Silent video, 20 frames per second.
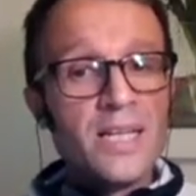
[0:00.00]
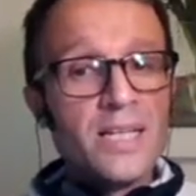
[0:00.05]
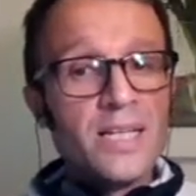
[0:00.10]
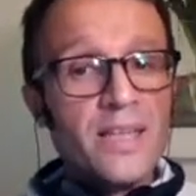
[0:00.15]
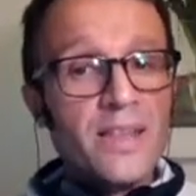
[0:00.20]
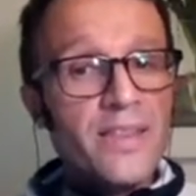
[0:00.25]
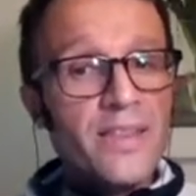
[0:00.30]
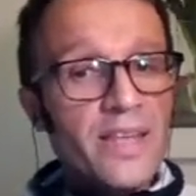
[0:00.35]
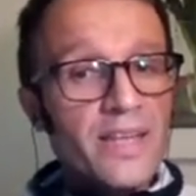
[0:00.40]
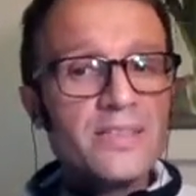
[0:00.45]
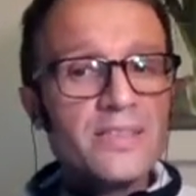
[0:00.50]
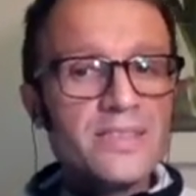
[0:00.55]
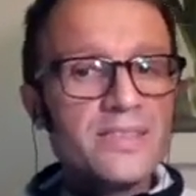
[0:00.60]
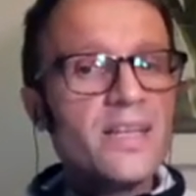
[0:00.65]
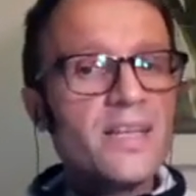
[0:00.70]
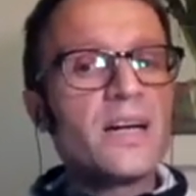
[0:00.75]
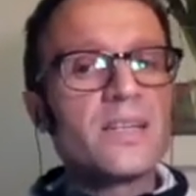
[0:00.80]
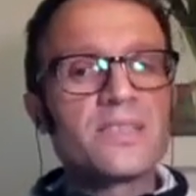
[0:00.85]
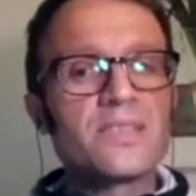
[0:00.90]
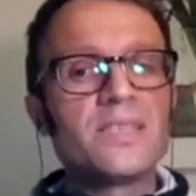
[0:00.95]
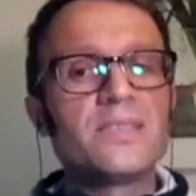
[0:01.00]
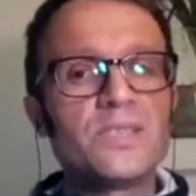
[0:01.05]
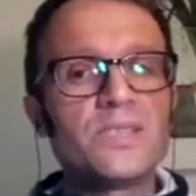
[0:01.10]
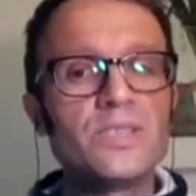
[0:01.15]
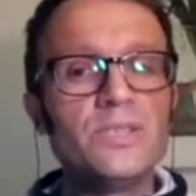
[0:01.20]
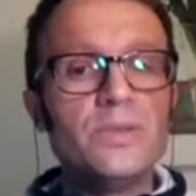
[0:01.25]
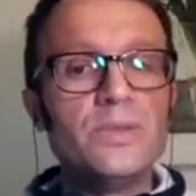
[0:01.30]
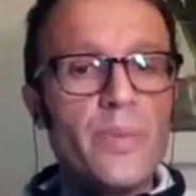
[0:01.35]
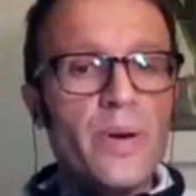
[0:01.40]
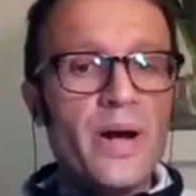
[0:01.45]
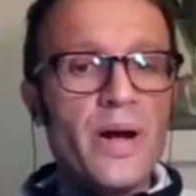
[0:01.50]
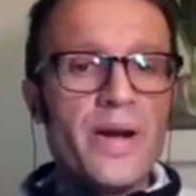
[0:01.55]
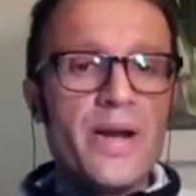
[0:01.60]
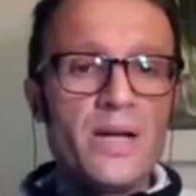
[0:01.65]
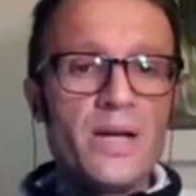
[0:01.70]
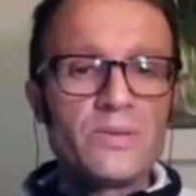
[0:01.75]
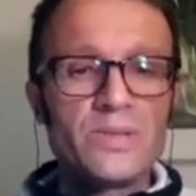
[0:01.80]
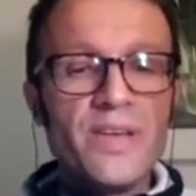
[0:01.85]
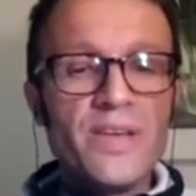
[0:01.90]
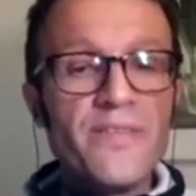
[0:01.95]
things started to pan
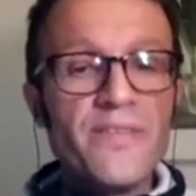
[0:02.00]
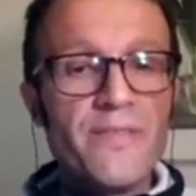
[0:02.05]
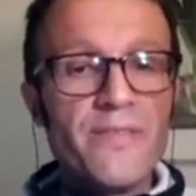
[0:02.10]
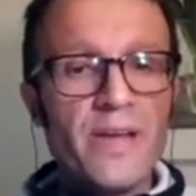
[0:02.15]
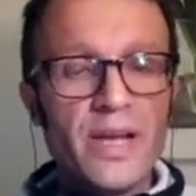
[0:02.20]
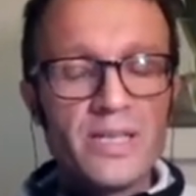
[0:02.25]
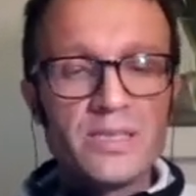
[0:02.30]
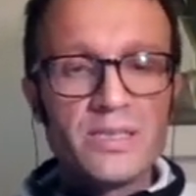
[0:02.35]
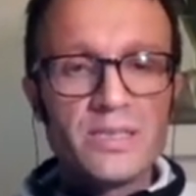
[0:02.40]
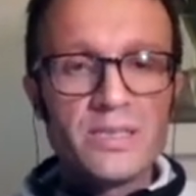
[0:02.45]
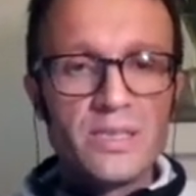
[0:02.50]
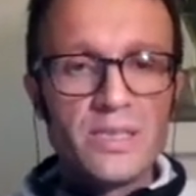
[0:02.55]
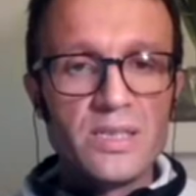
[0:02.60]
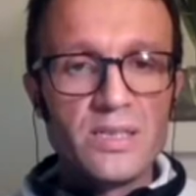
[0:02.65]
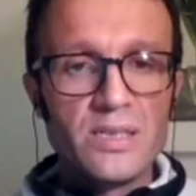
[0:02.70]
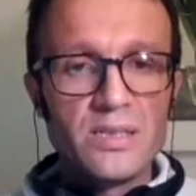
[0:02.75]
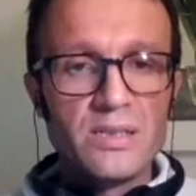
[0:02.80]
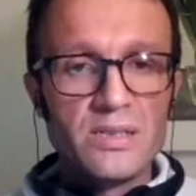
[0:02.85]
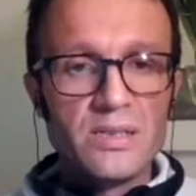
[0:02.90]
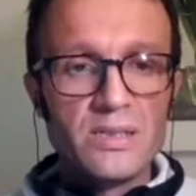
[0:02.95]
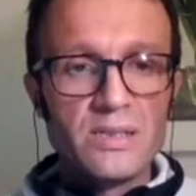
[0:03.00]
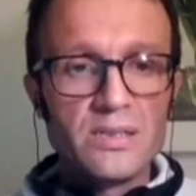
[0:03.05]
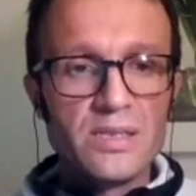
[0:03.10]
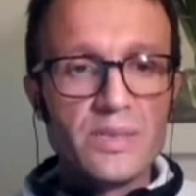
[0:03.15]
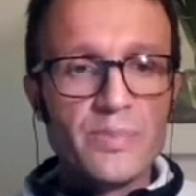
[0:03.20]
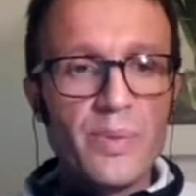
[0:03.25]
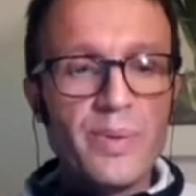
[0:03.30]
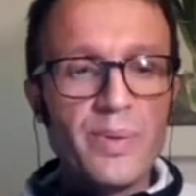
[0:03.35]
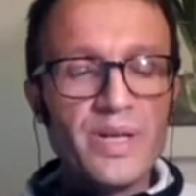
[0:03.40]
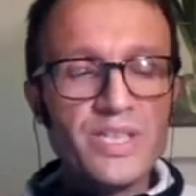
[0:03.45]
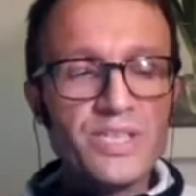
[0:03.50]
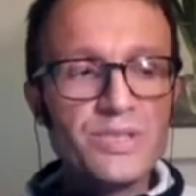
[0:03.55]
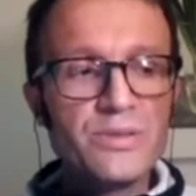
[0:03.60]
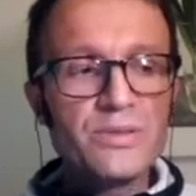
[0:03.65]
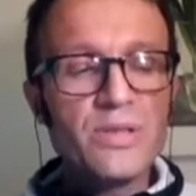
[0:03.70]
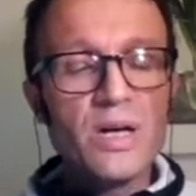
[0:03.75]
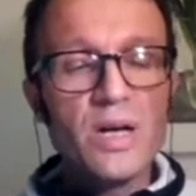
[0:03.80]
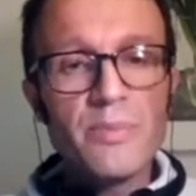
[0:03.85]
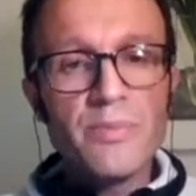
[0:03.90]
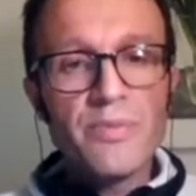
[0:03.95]
out. In fact, the propagation
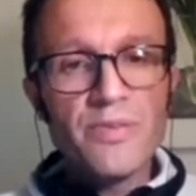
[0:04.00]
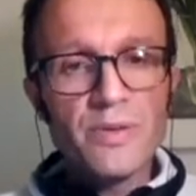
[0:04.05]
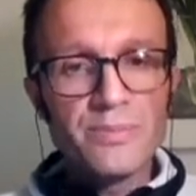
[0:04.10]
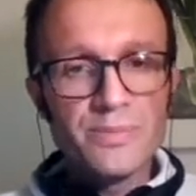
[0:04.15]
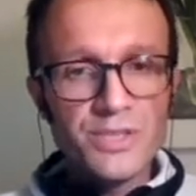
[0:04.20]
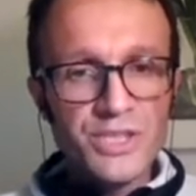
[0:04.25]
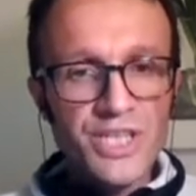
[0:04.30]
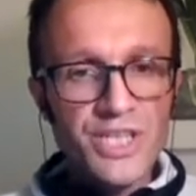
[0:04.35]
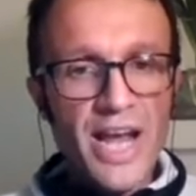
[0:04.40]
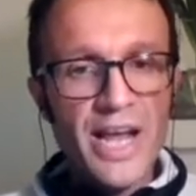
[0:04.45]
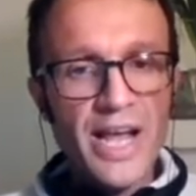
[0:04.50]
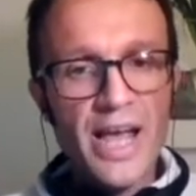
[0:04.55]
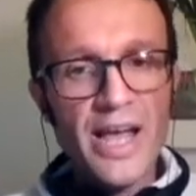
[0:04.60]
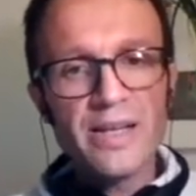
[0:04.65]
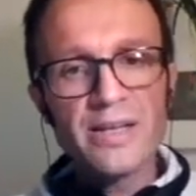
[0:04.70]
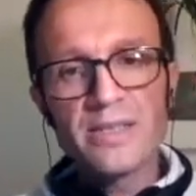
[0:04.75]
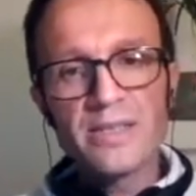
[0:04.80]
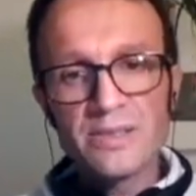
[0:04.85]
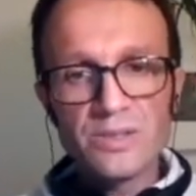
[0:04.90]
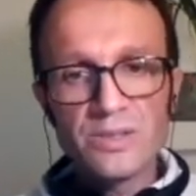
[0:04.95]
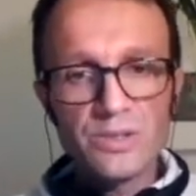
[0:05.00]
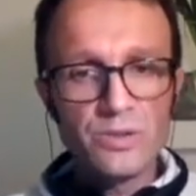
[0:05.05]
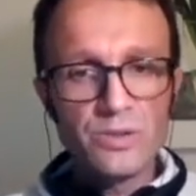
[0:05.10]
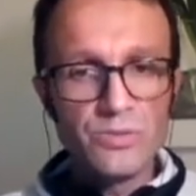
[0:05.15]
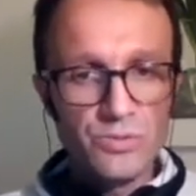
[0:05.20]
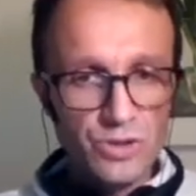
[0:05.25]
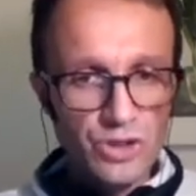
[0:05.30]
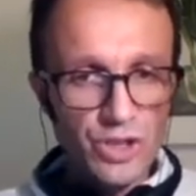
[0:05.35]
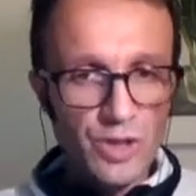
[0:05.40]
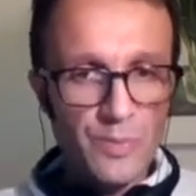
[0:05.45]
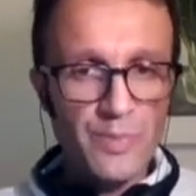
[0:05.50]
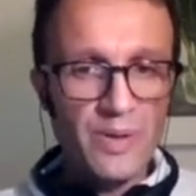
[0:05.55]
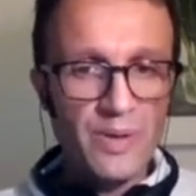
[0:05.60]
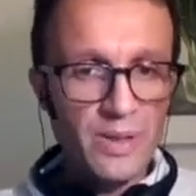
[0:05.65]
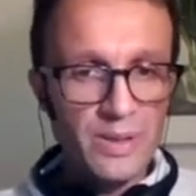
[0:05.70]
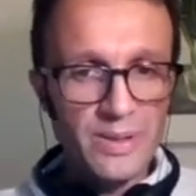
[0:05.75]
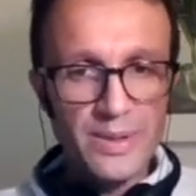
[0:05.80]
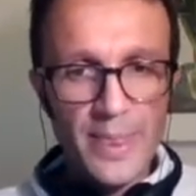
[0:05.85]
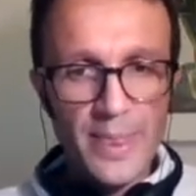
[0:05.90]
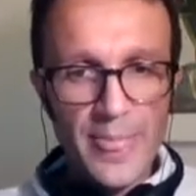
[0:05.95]
time from Shanghai to
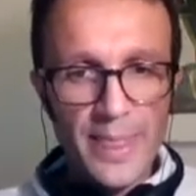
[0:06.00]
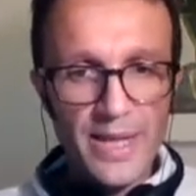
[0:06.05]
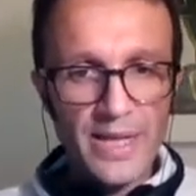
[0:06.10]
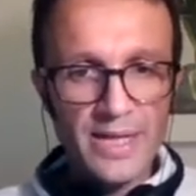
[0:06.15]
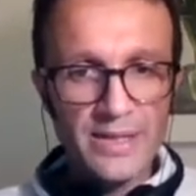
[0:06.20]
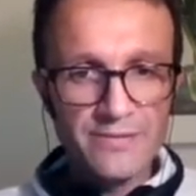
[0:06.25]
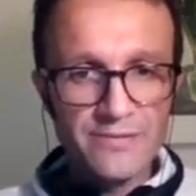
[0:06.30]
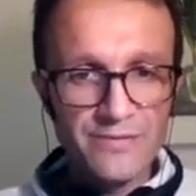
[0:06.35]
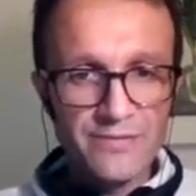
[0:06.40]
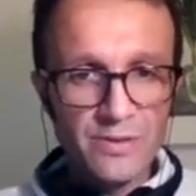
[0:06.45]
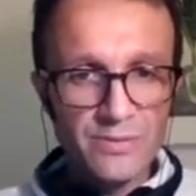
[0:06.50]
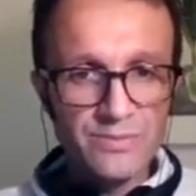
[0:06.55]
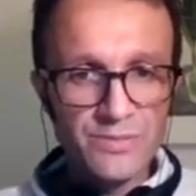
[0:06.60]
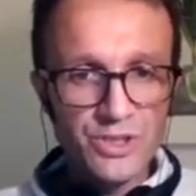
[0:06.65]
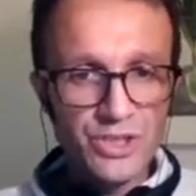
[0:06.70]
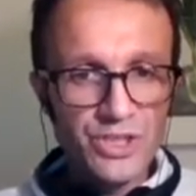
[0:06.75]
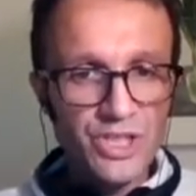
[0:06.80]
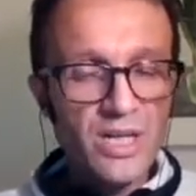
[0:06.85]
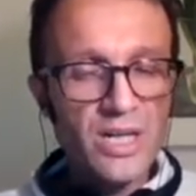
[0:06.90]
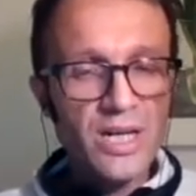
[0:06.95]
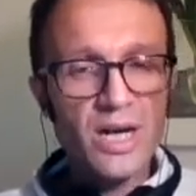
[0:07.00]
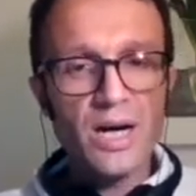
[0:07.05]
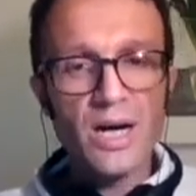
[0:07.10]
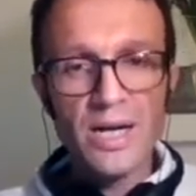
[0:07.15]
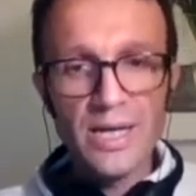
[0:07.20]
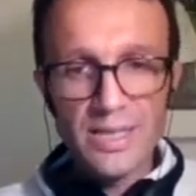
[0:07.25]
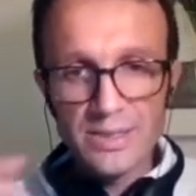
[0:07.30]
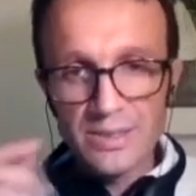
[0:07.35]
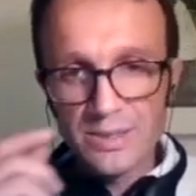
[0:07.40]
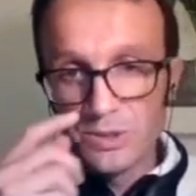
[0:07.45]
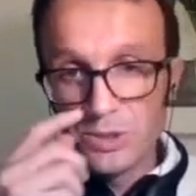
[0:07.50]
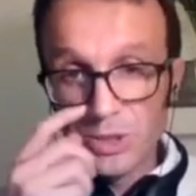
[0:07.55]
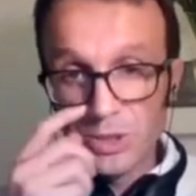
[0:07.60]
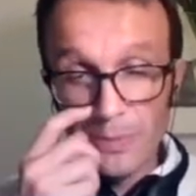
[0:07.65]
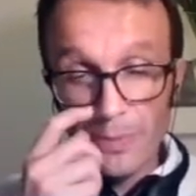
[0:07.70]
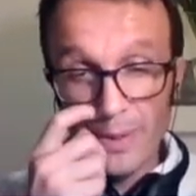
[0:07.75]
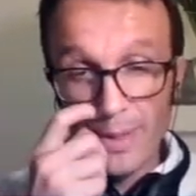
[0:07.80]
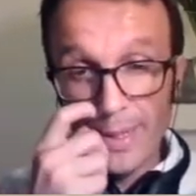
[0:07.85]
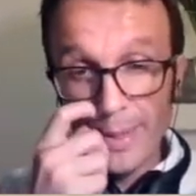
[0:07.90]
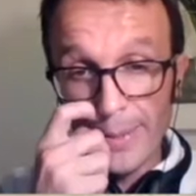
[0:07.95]
Japan and from Shanghai to
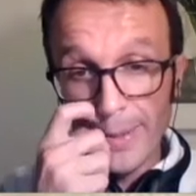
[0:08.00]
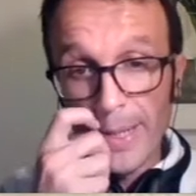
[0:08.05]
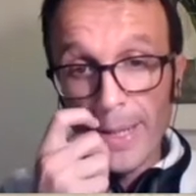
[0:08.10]
Japan,